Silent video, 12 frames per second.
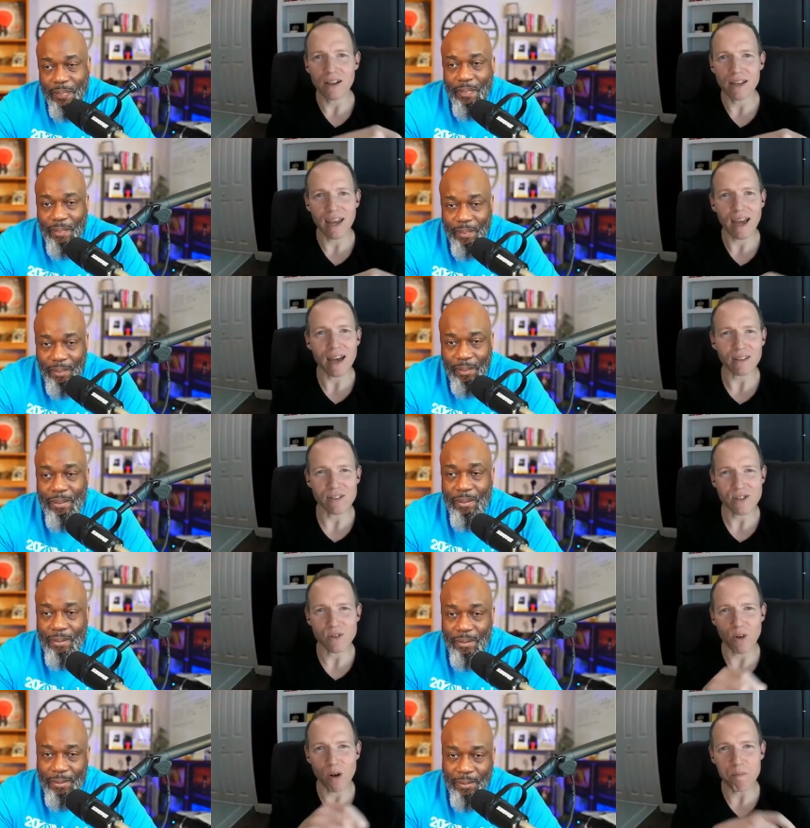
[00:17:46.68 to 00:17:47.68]
Speaker 1: of a catalyst
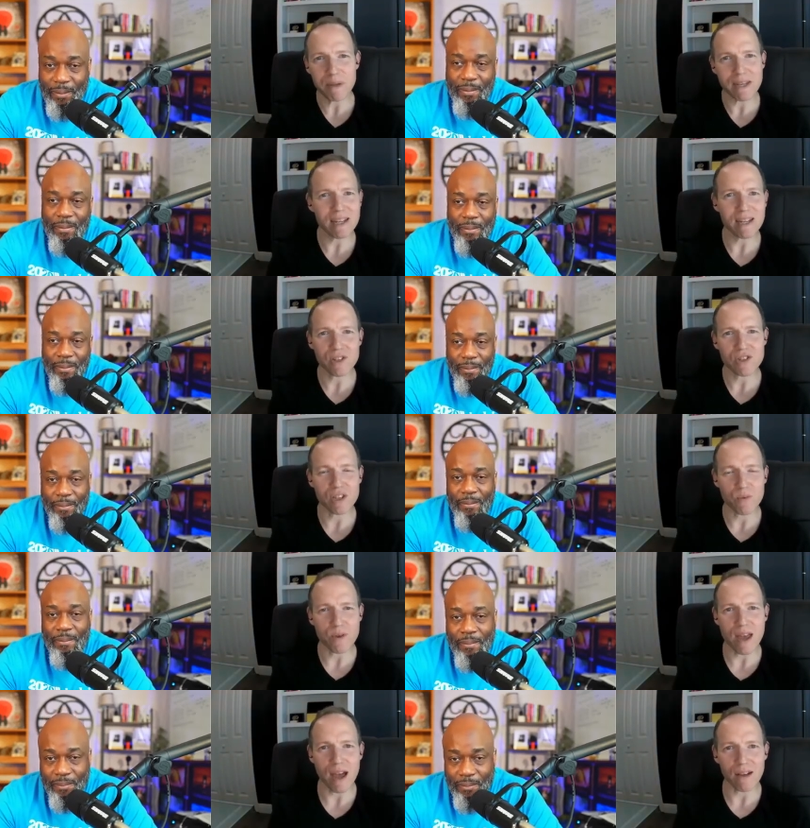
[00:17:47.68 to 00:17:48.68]
or a piece that we
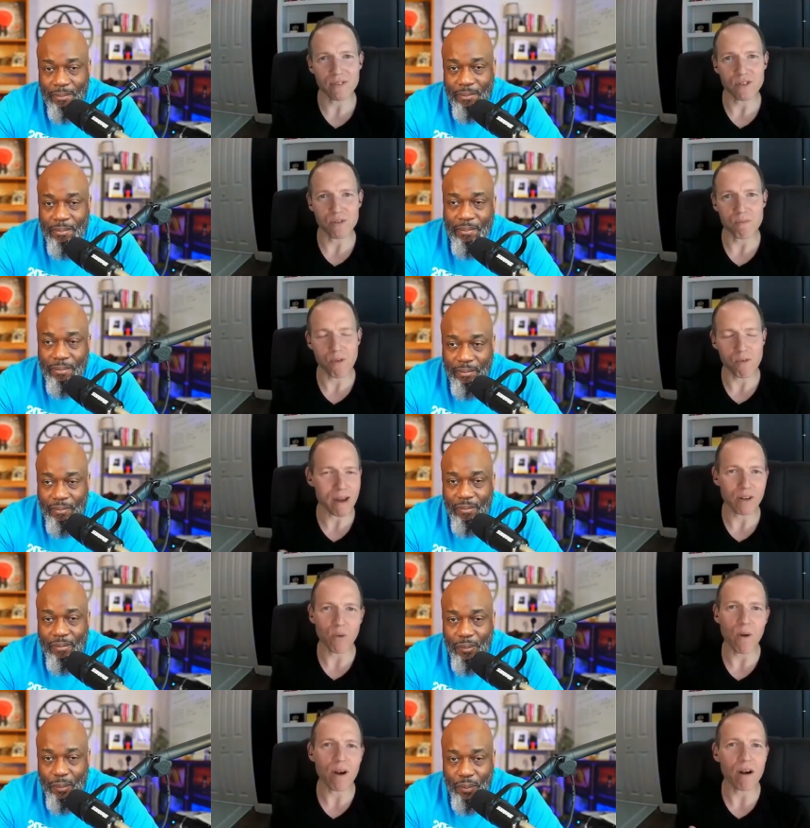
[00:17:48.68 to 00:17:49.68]
have to remain
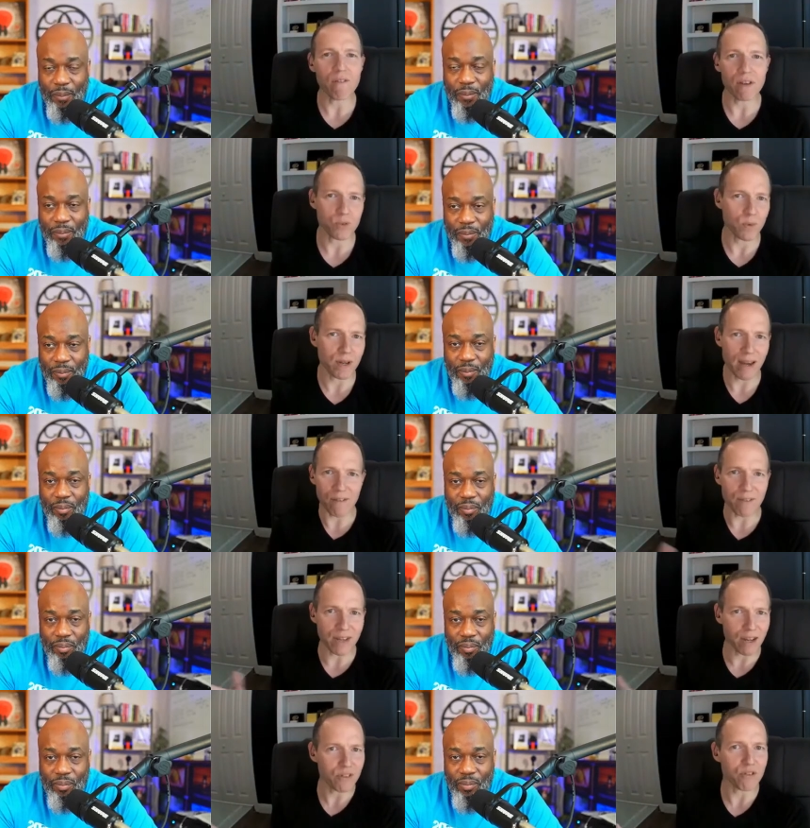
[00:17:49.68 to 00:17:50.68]
aware of as we
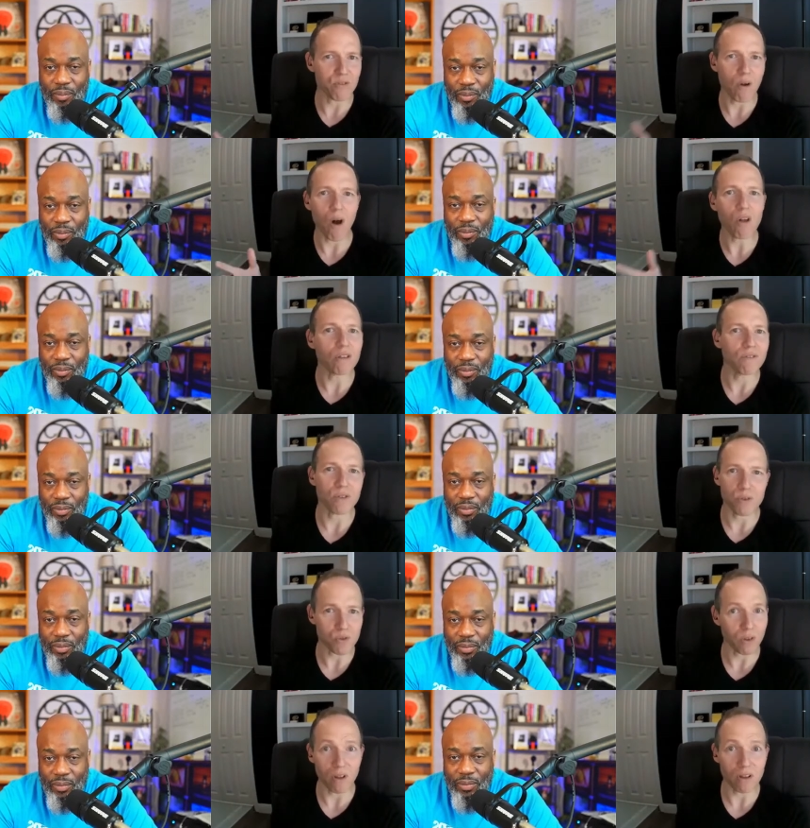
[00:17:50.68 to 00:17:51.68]
navigate through all of
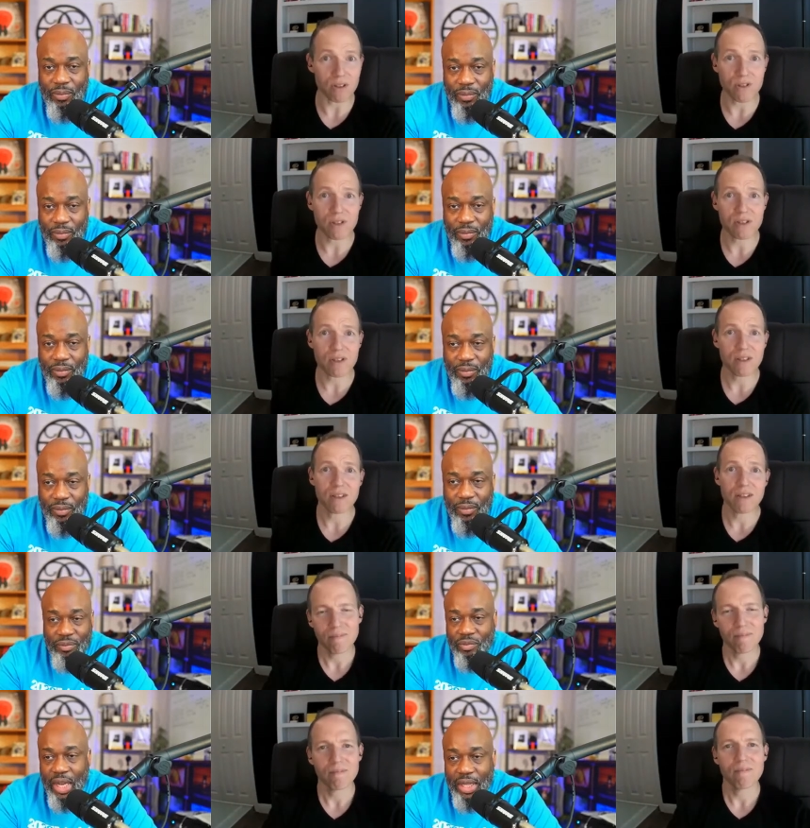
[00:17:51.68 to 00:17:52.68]
those laws
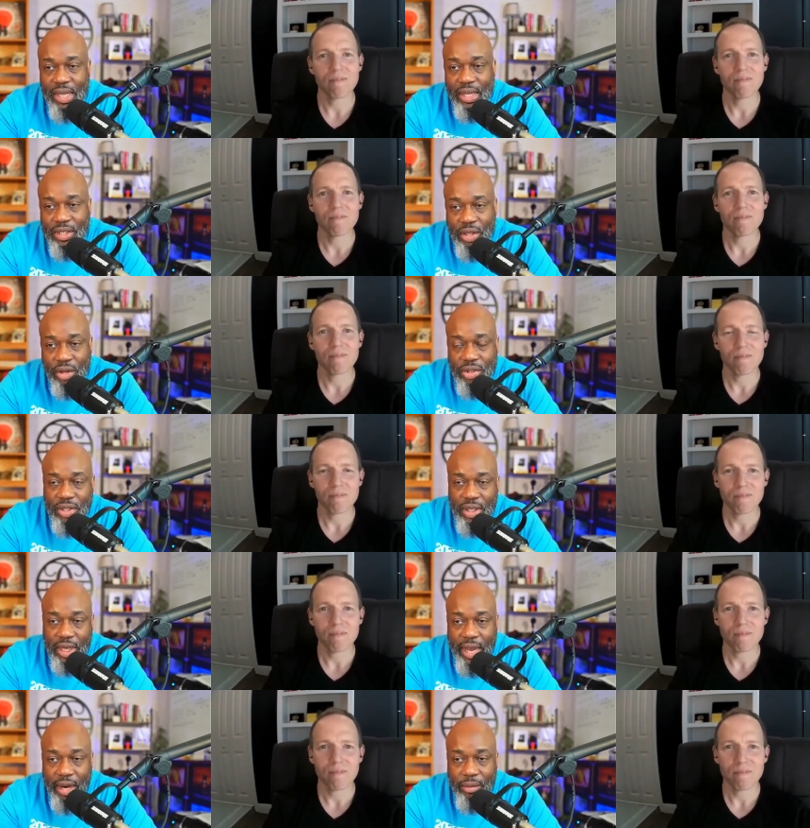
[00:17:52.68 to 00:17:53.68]
Speaker 2: i think it's closer to the
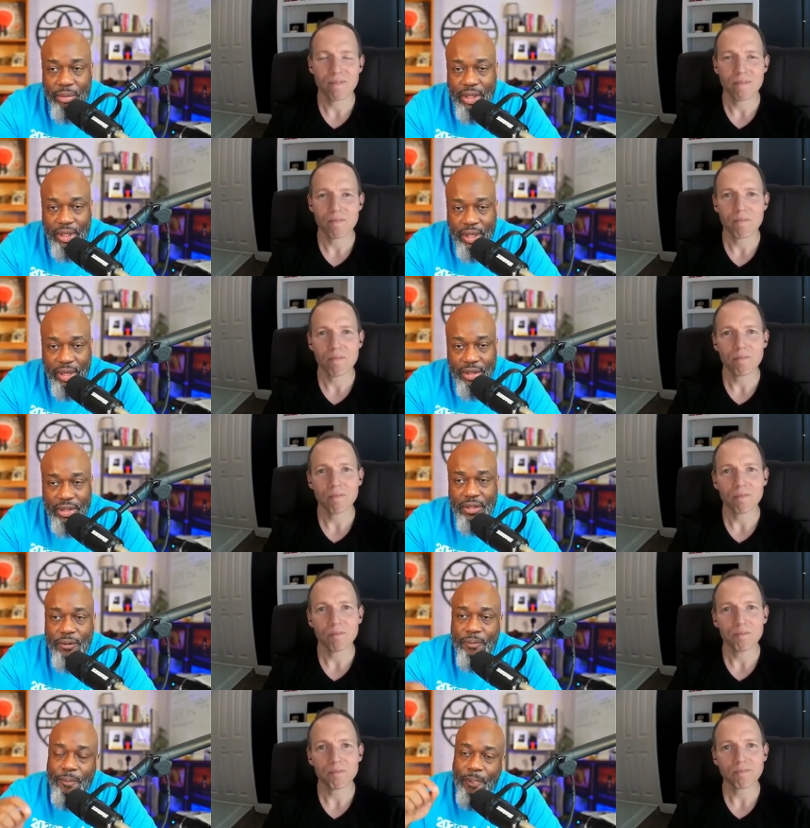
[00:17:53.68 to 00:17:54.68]
latter because
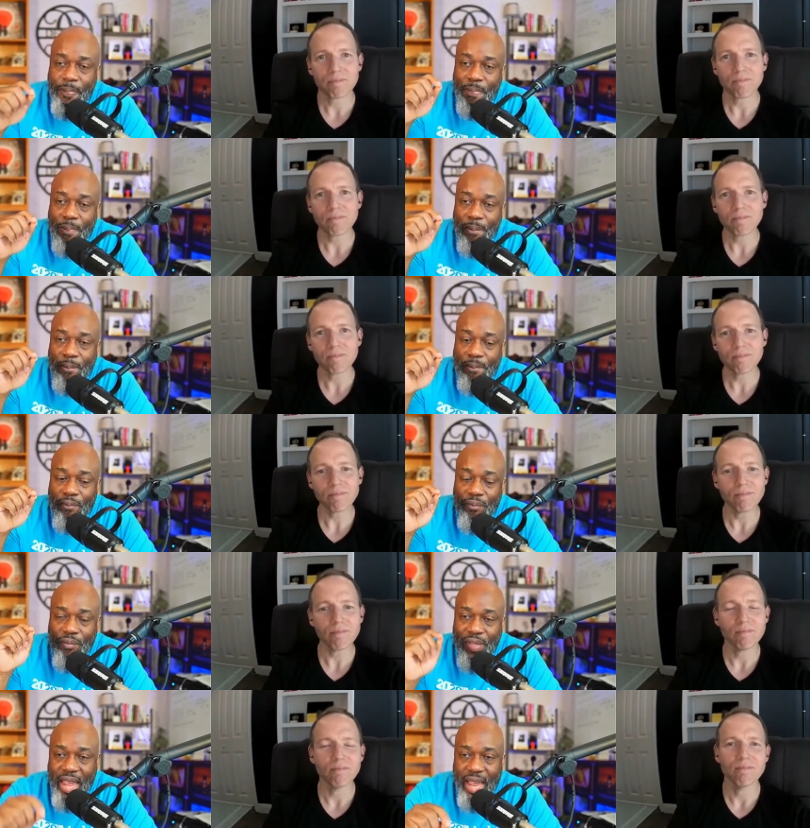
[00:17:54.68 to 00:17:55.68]

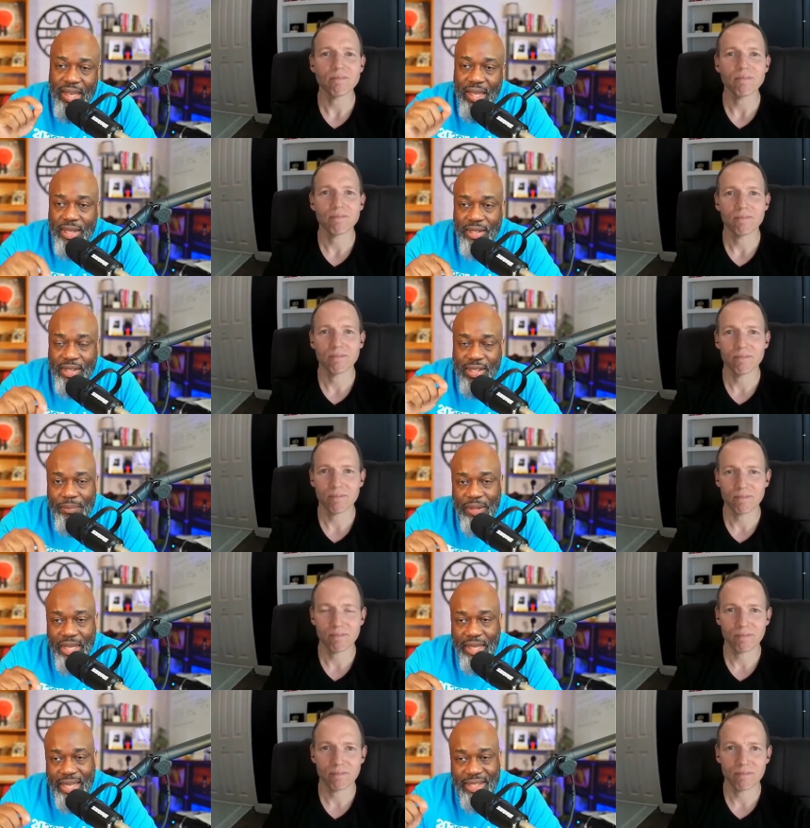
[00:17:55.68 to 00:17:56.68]
that is something
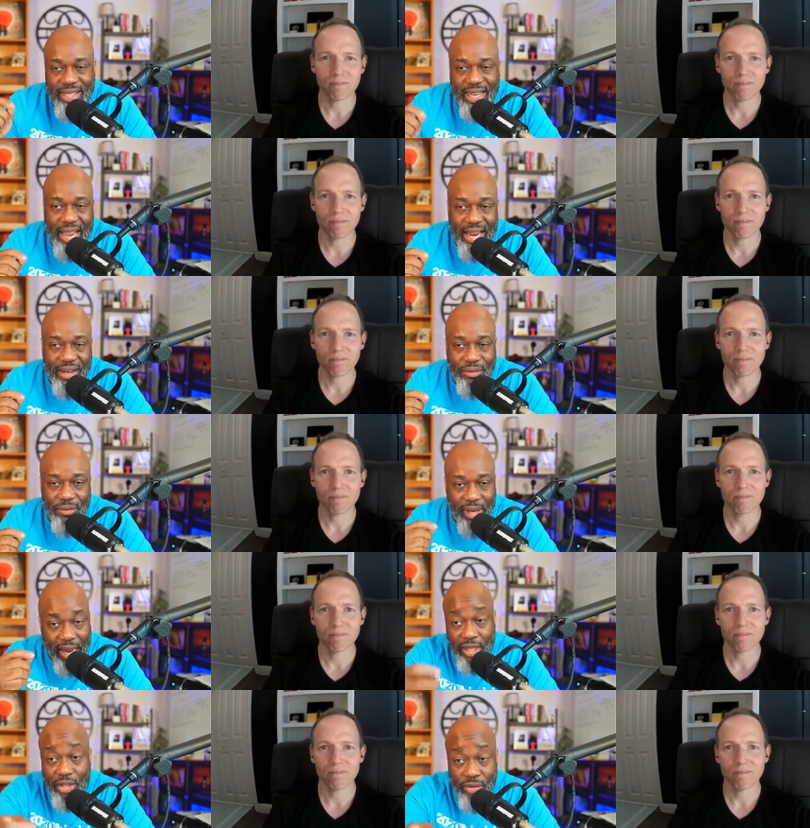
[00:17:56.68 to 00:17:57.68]
that's kind of like
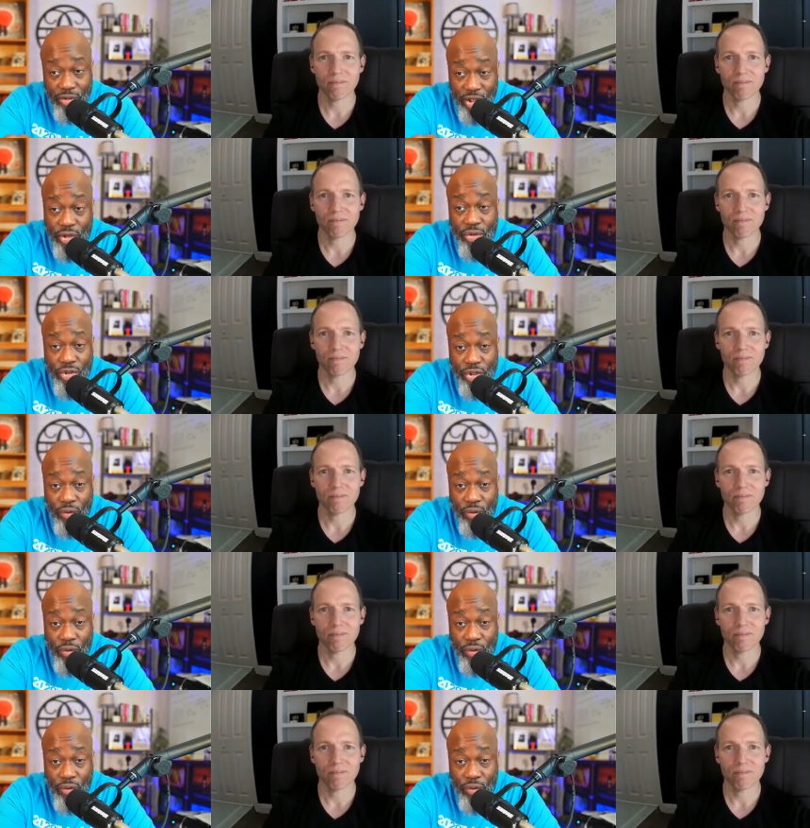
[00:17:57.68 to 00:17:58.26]
you to use your